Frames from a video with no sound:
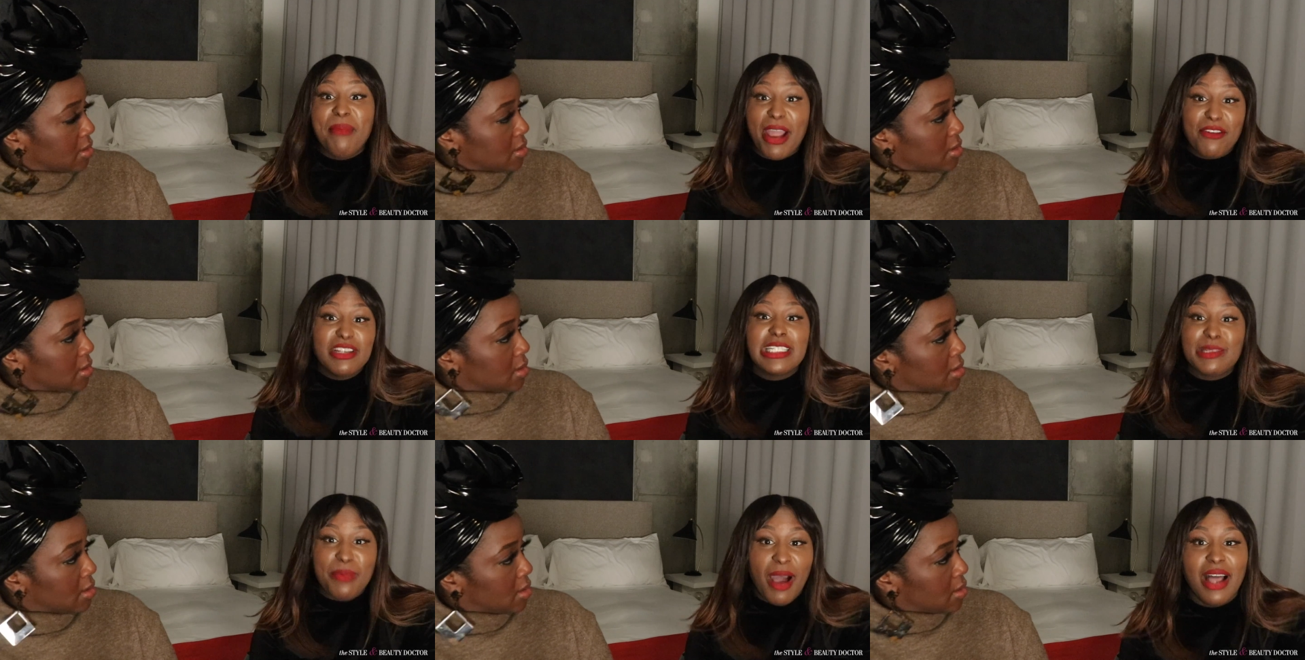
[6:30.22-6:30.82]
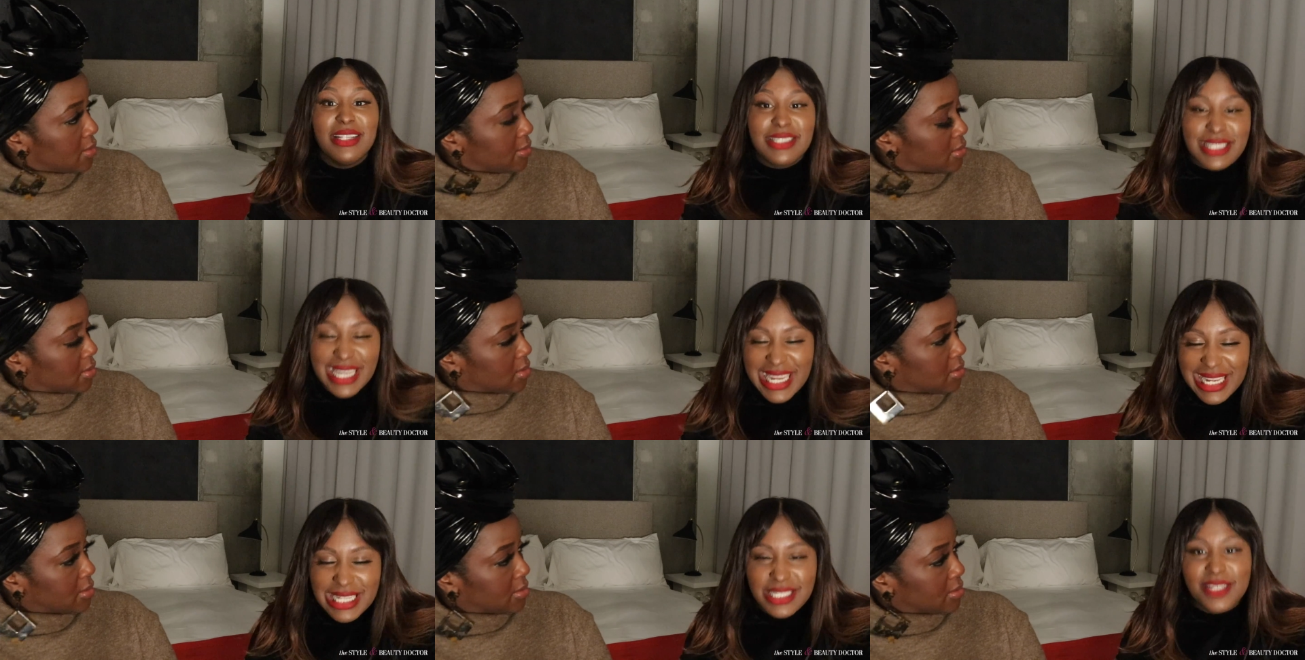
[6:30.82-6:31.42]
Speaker 1: my response
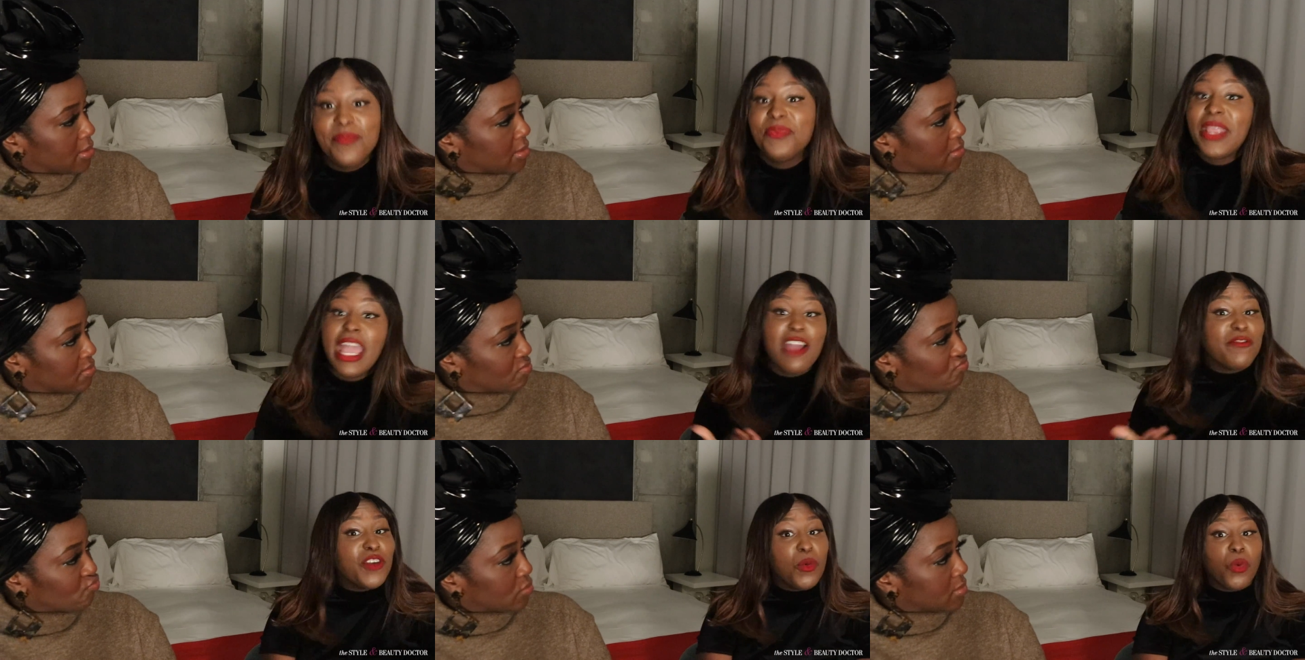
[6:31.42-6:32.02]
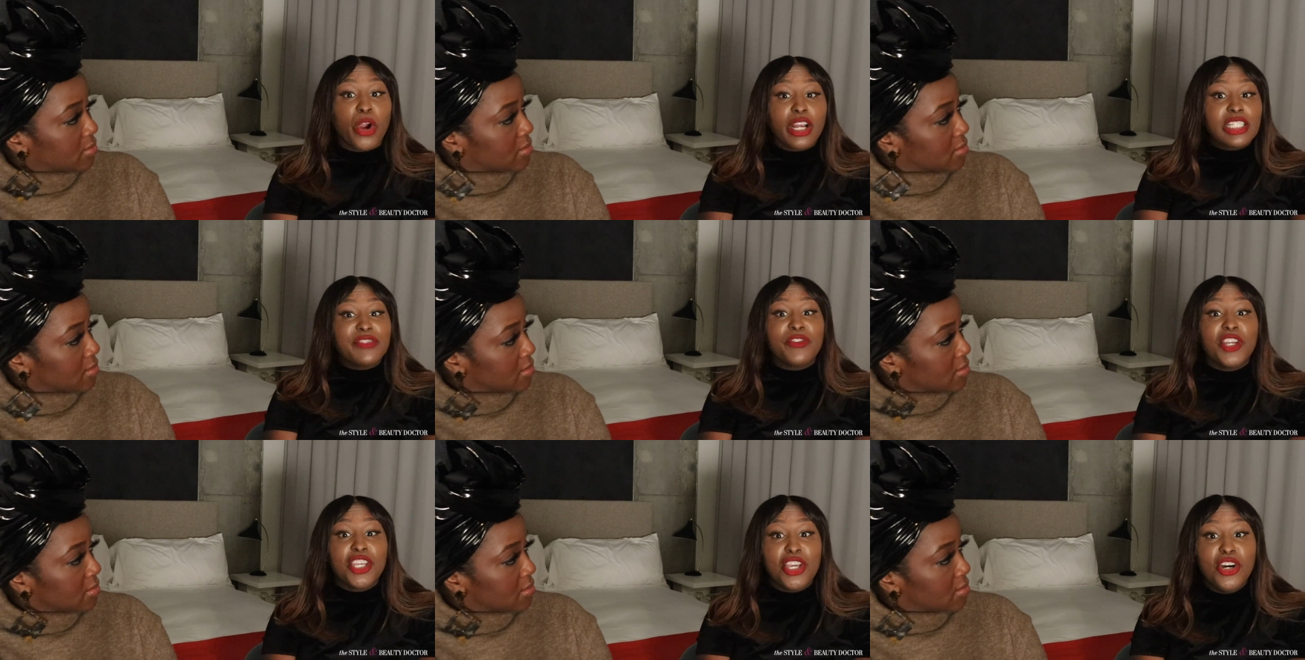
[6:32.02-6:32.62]
is, if it works
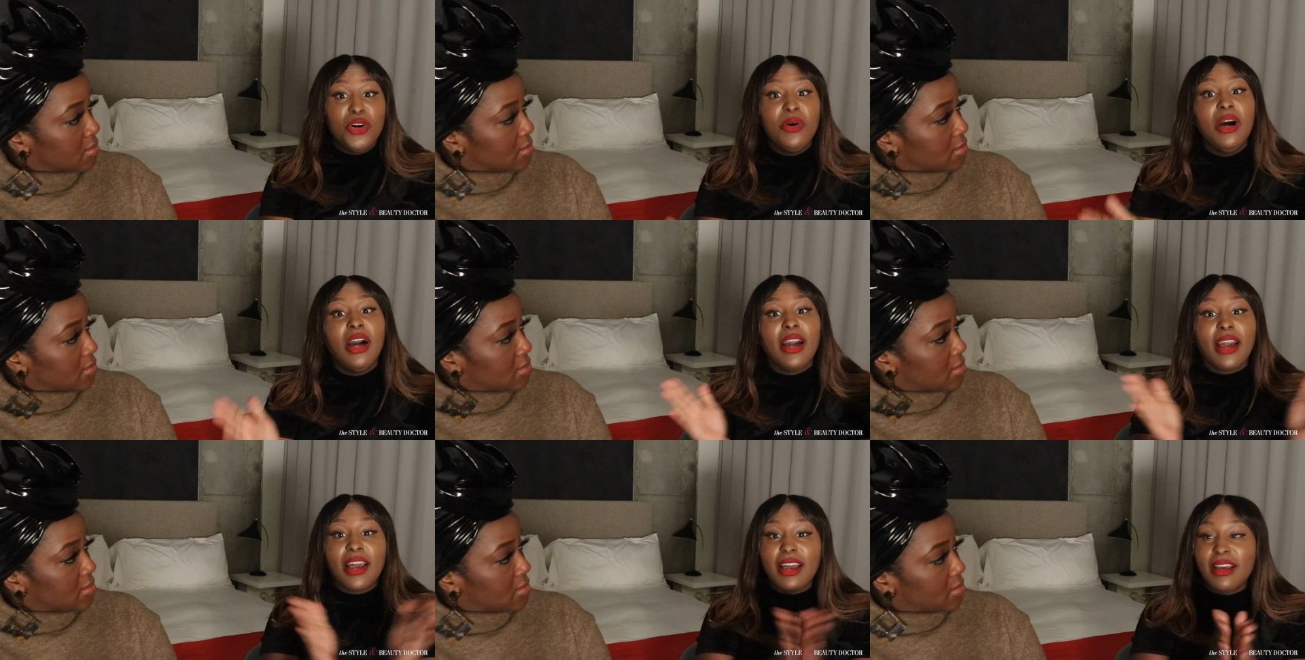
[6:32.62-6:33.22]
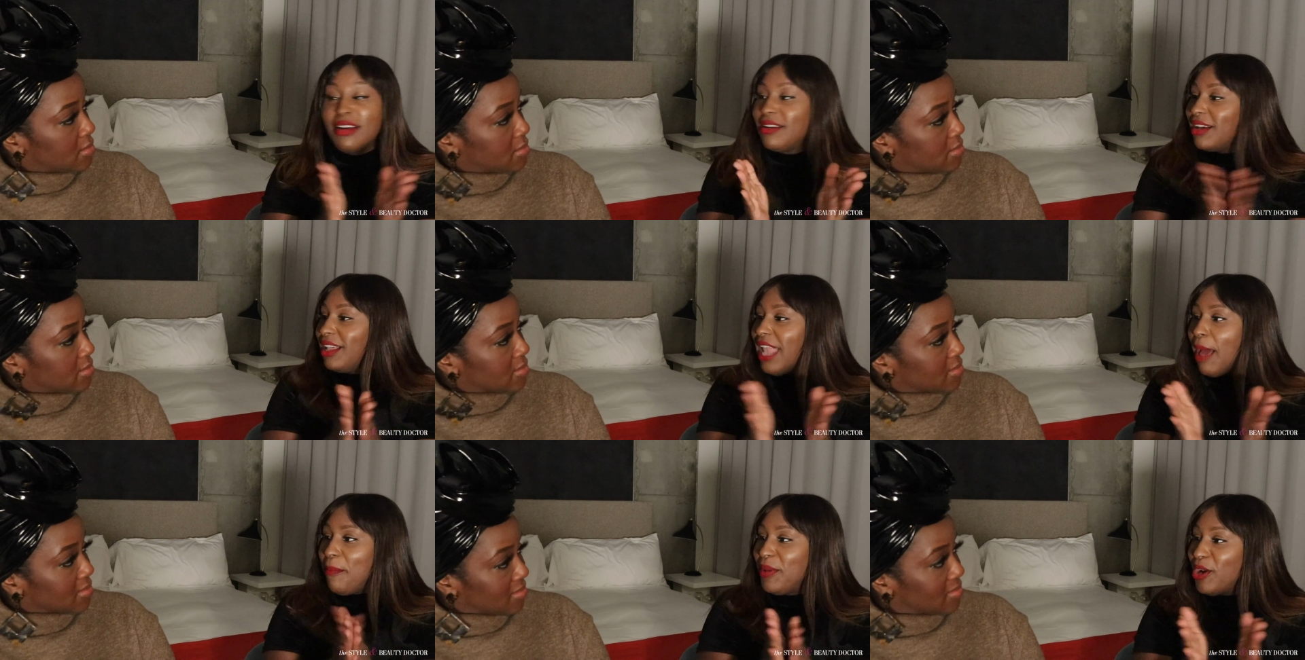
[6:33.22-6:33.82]
for you,
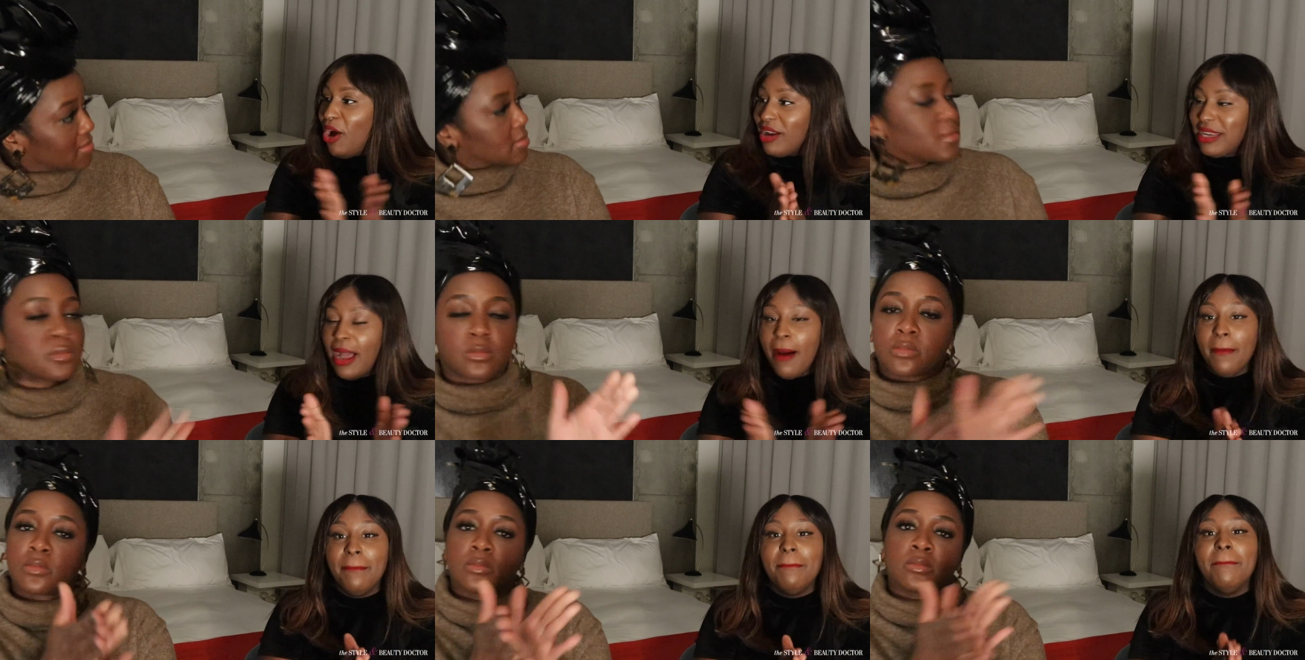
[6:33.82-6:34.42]
clap it on up.